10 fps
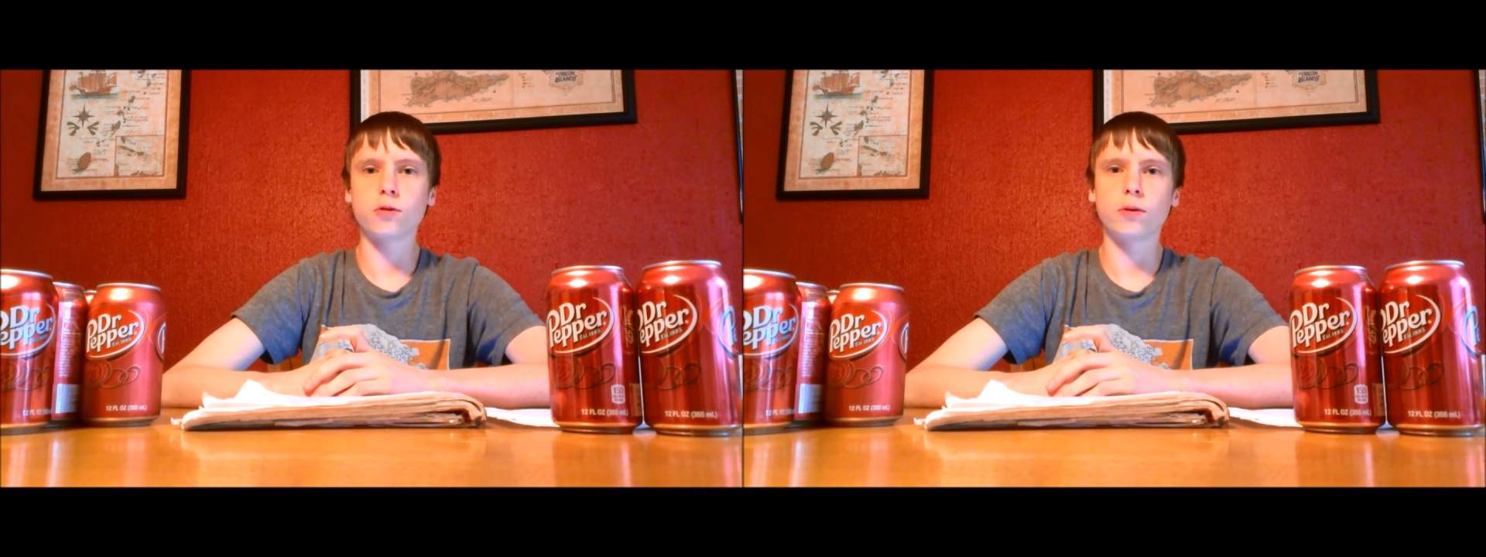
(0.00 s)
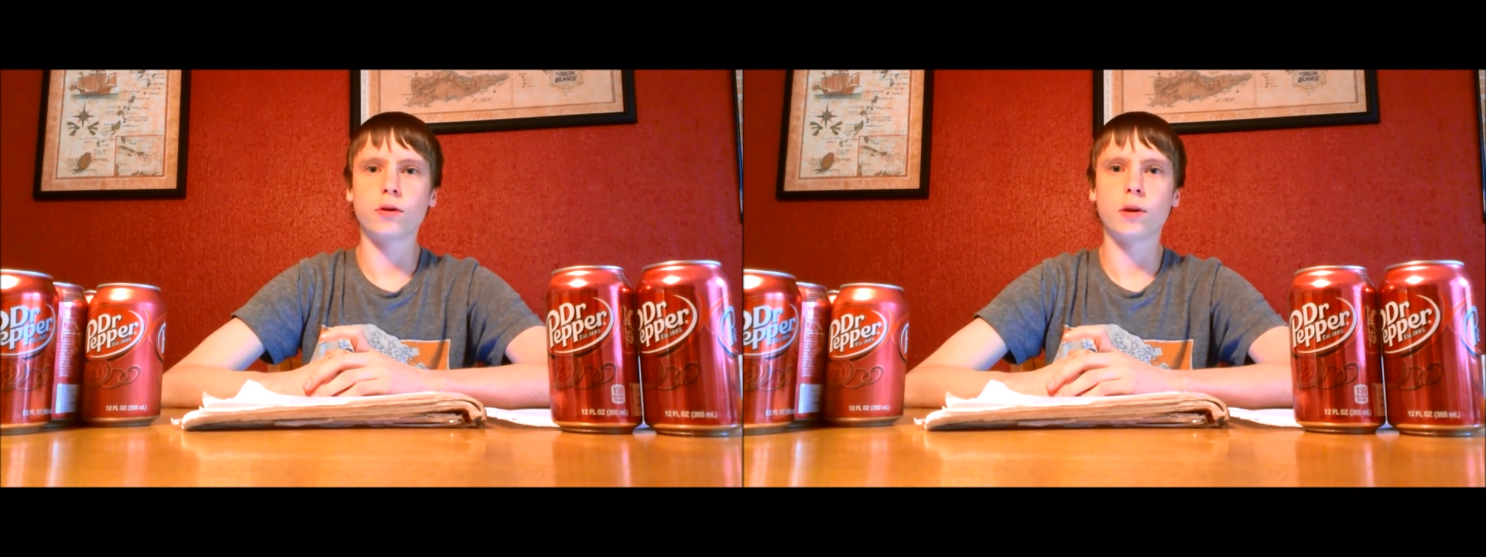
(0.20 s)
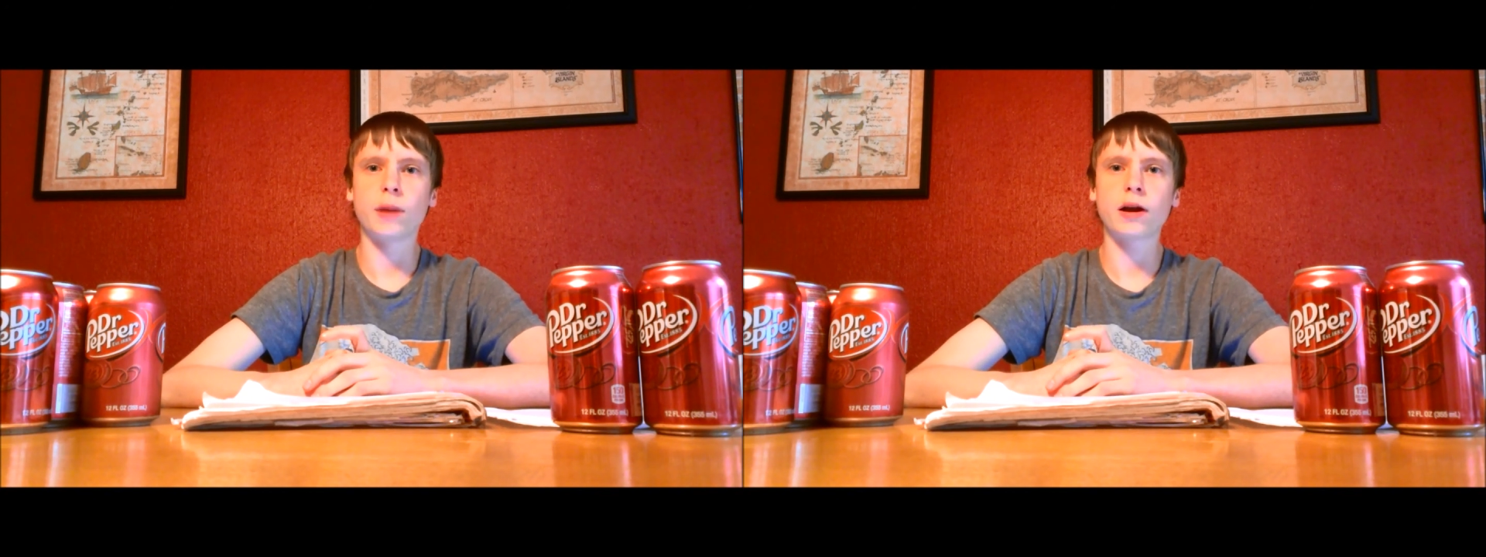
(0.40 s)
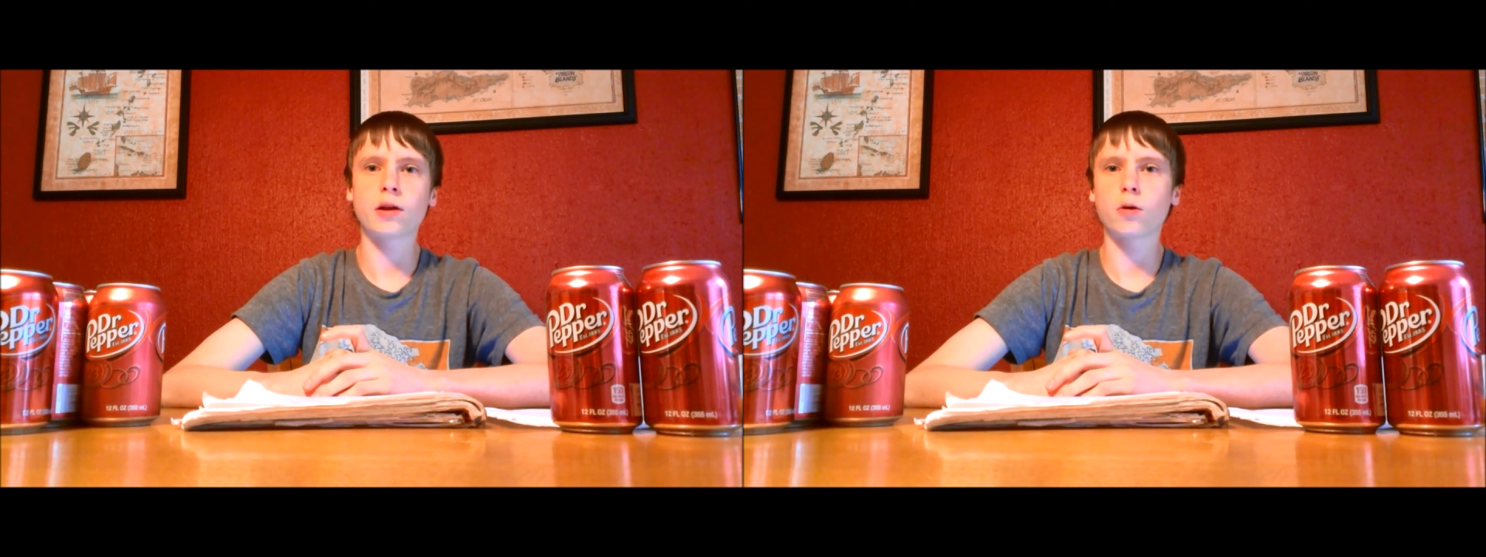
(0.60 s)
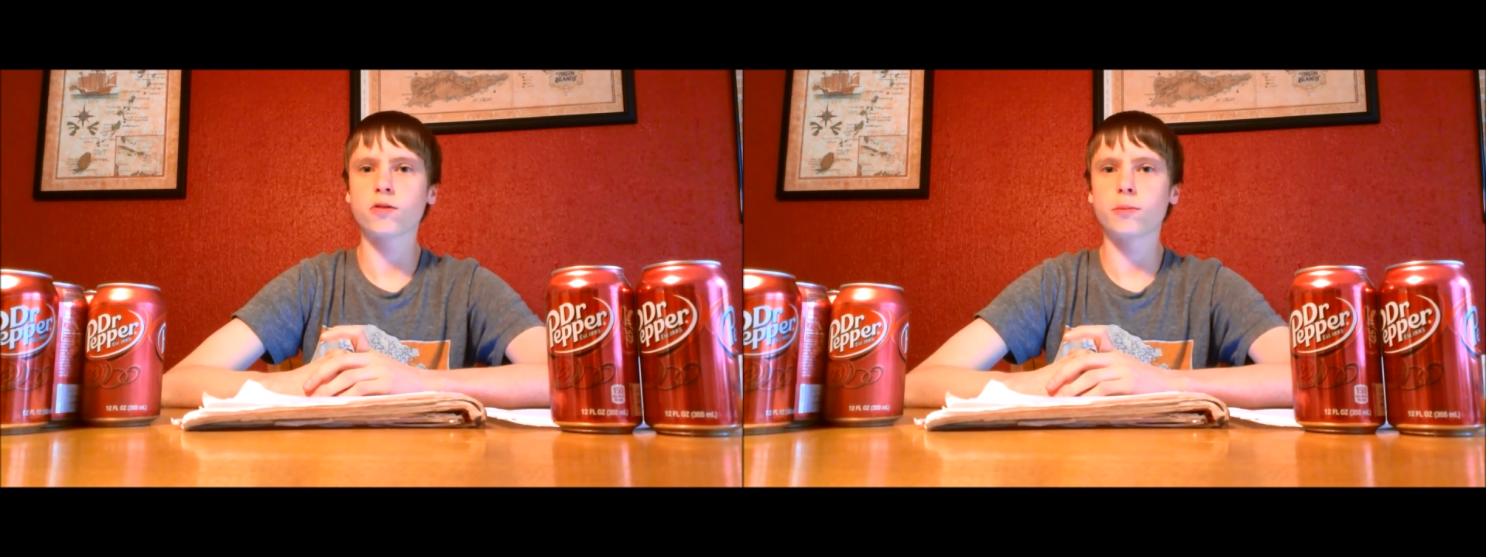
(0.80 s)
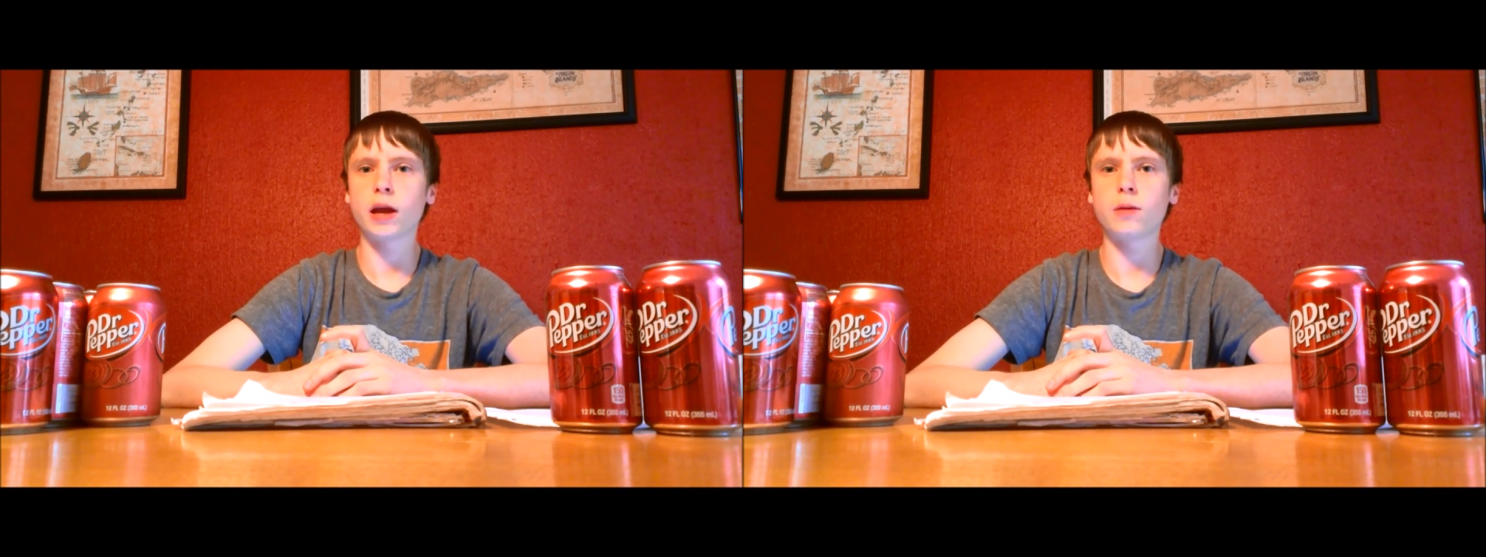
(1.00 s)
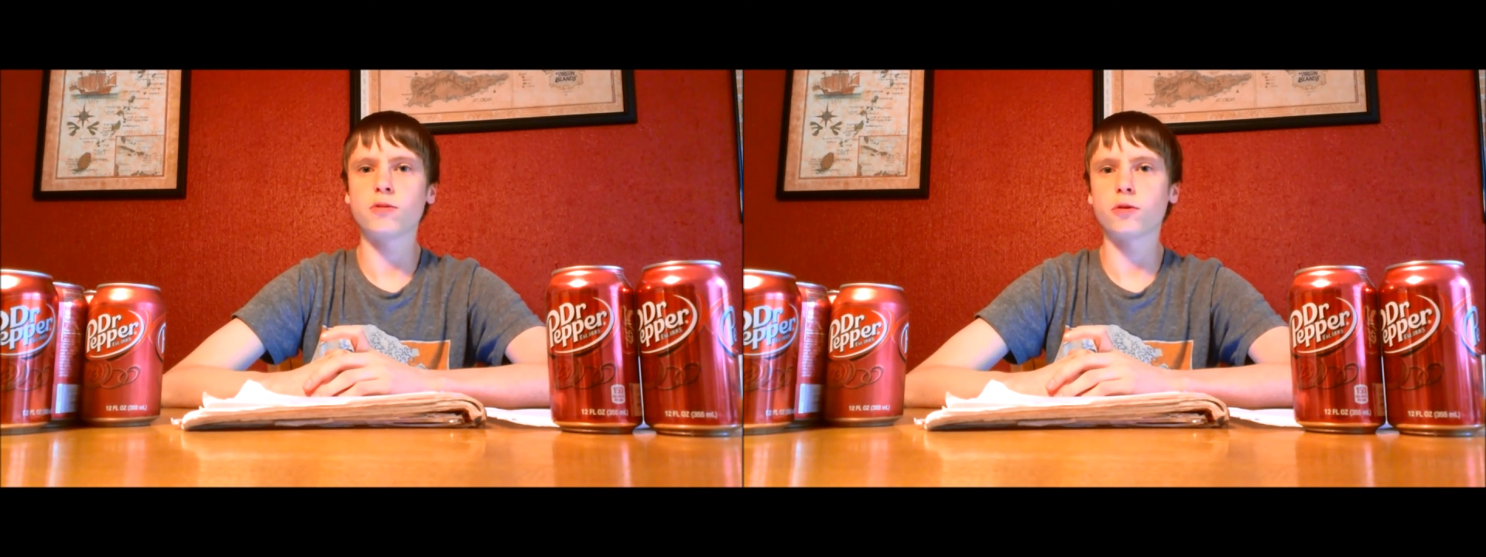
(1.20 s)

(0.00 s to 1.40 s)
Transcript: to an American ultimatum